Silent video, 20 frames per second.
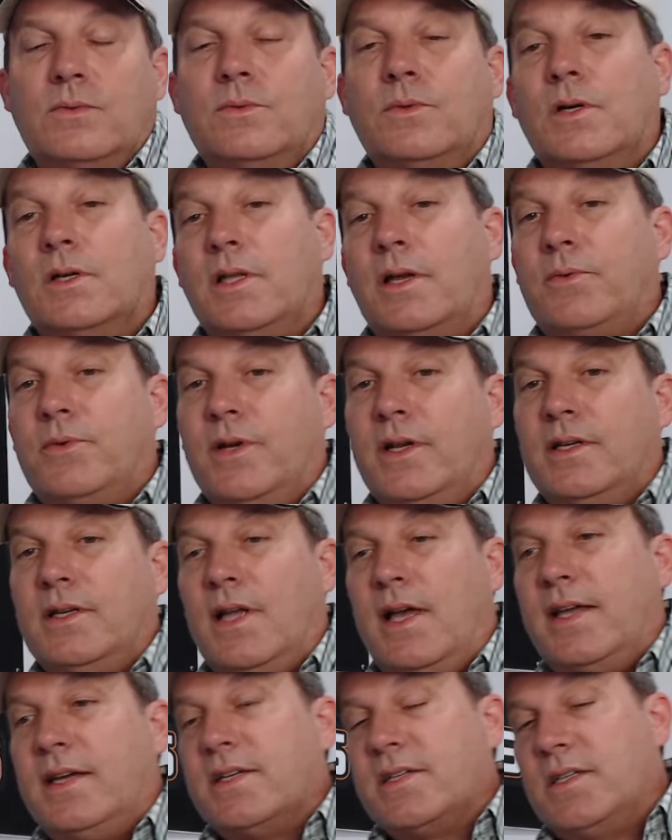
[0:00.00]
Well, that red
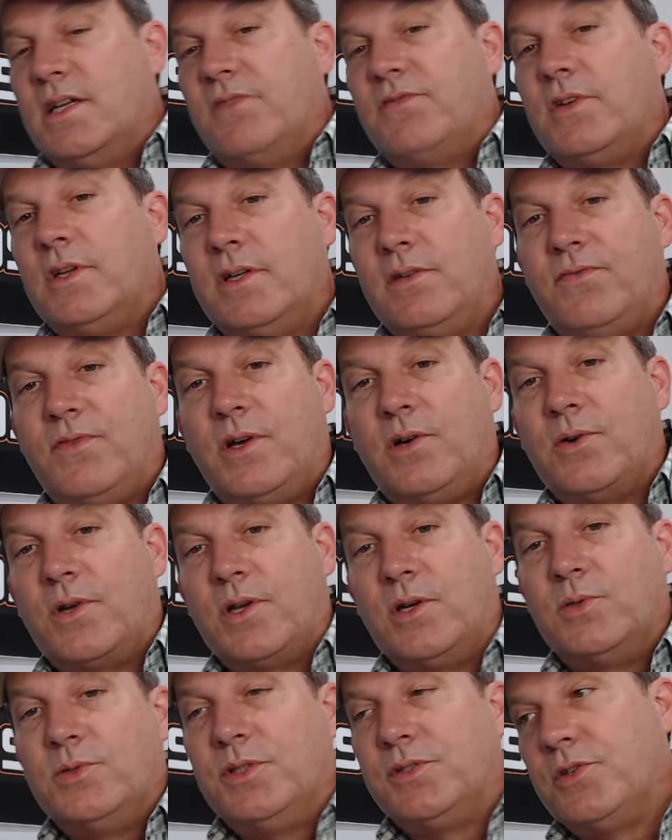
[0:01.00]
light is definitely a fault
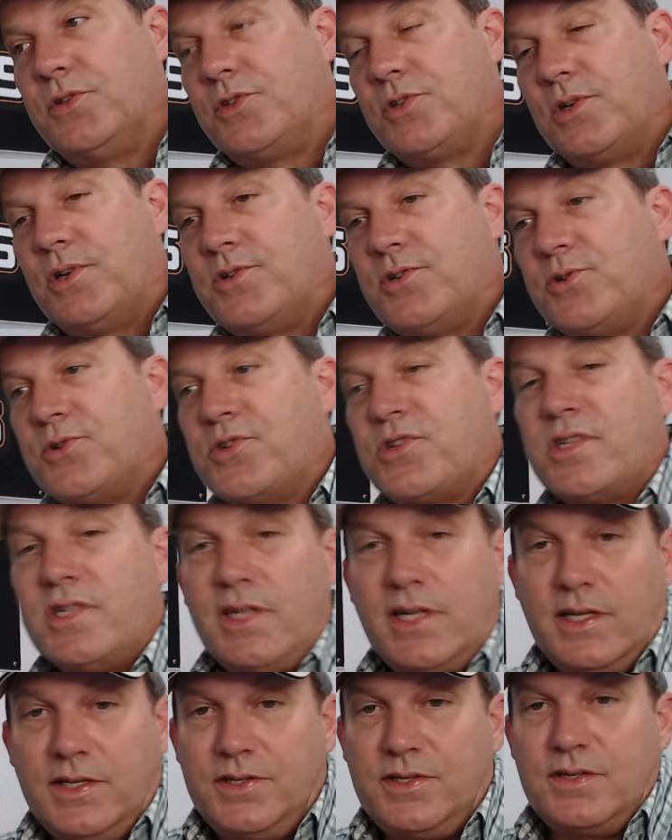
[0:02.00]
code that the charger
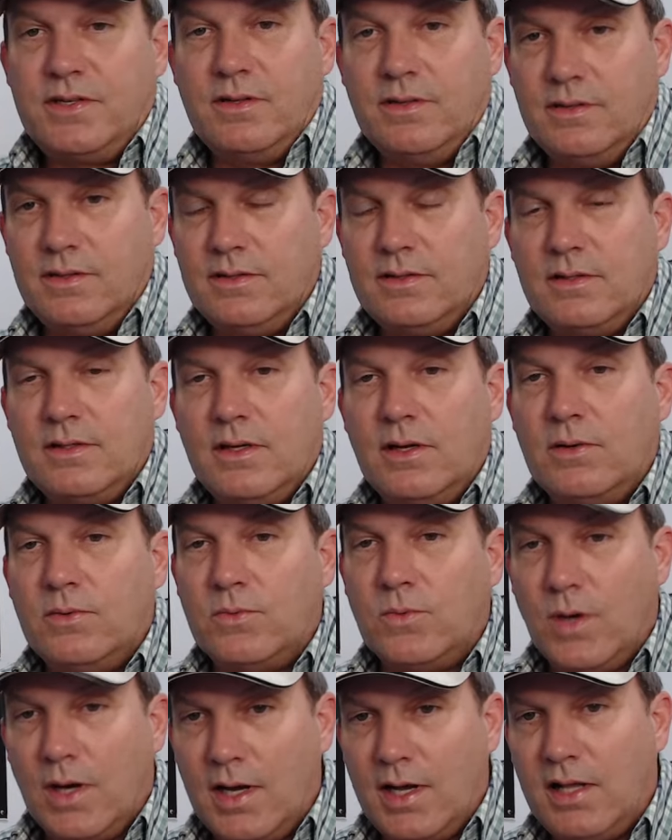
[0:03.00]
sensed
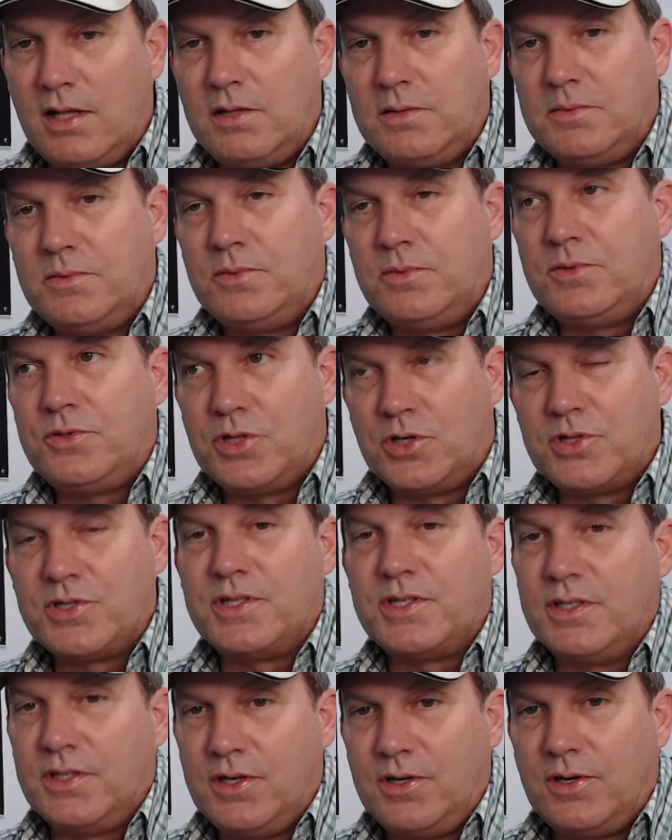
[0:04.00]
while
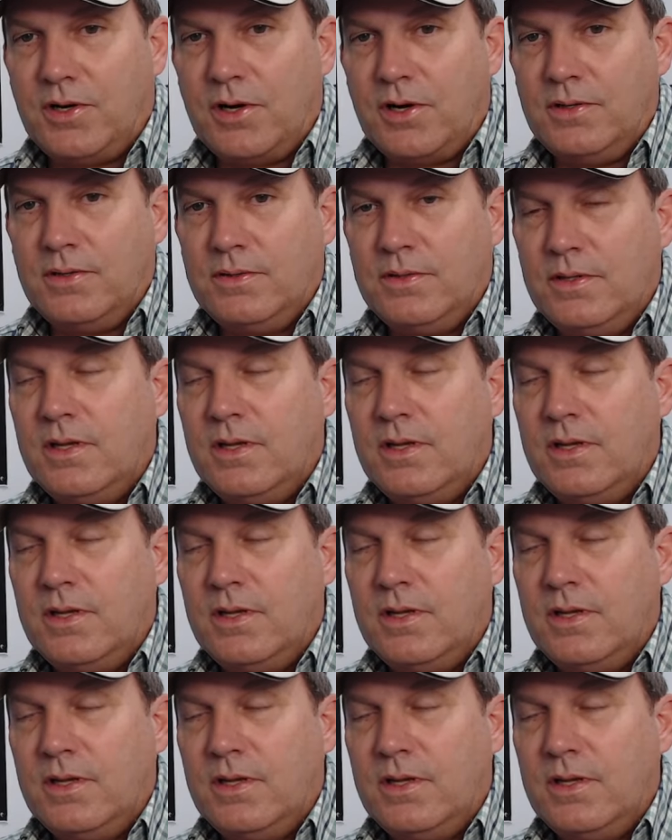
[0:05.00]
charging the car.